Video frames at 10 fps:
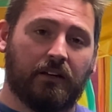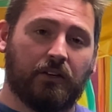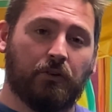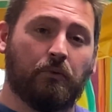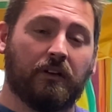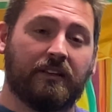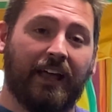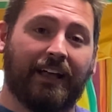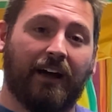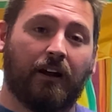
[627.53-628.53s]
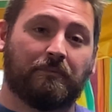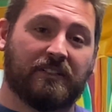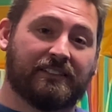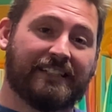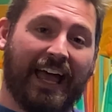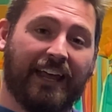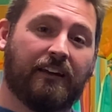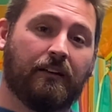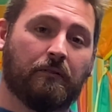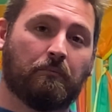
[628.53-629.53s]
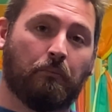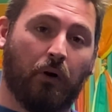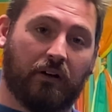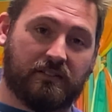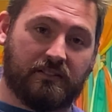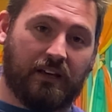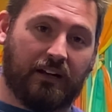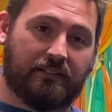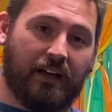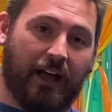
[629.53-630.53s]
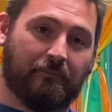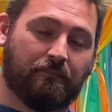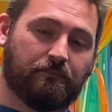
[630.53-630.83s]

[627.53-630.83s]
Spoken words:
you can take out up to 10 books at a time.